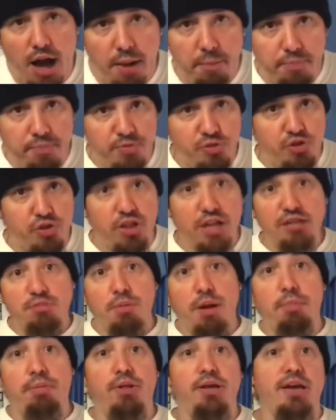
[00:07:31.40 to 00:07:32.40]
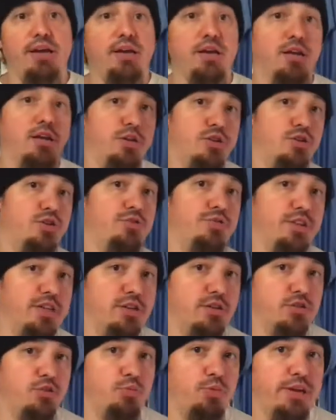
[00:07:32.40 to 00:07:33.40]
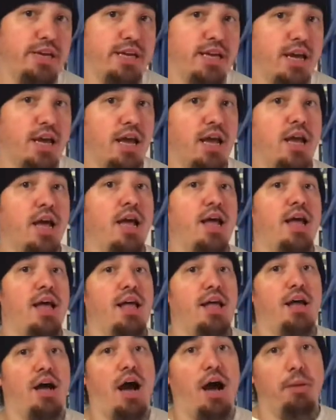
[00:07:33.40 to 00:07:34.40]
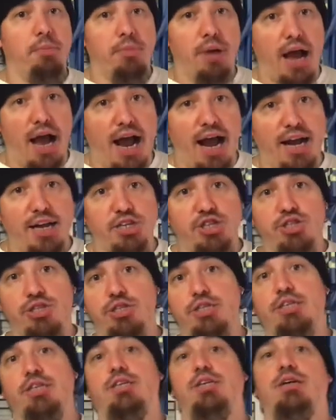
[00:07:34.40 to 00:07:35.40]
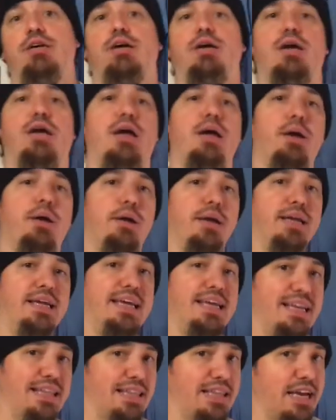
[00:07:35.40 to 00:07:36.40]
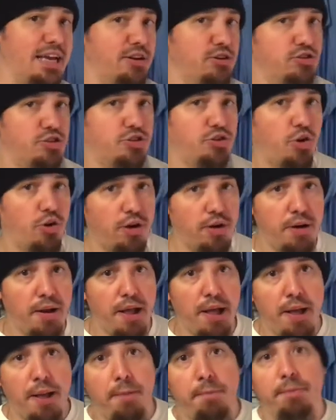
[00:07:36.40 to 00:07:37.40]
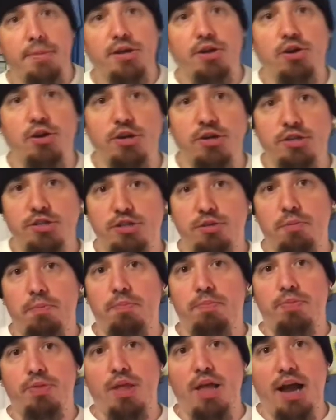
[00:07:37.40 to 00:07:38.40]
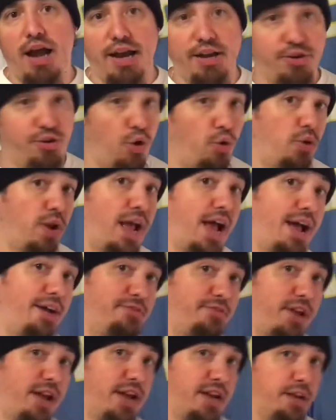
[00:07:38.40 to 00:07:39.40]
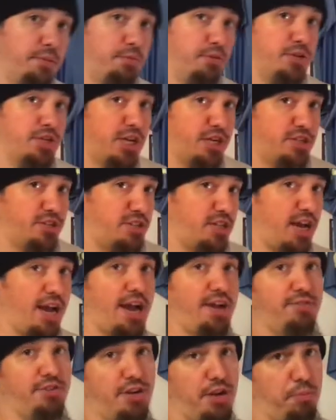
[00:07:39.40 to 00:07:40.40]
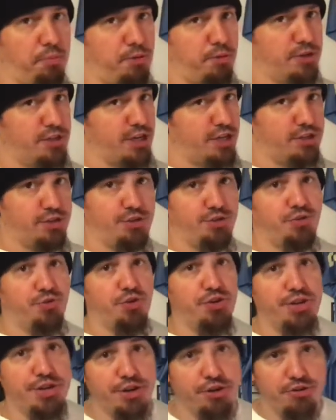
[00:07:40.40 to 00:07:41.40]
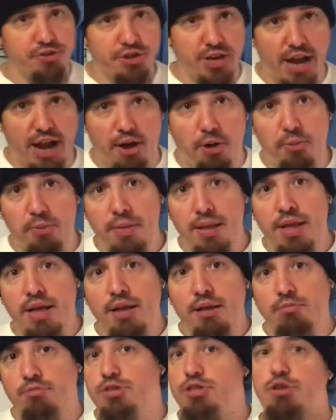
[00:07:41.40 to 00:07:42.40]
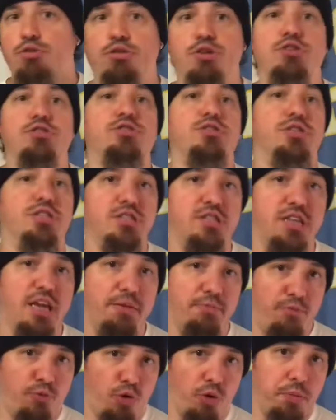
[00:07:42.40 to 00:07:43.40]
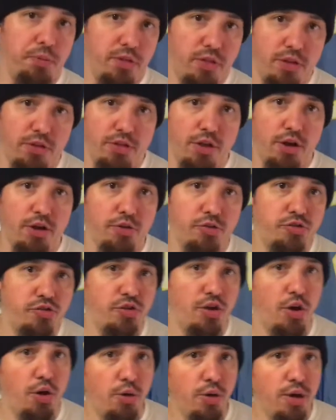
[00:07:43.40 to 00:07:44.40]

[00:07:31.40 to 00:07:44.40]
So that's my plan, 2 videos a week. I'm actually going to get a later start because I don't have any projections. I haven't done projections for years now. I'm still using the same formula though. So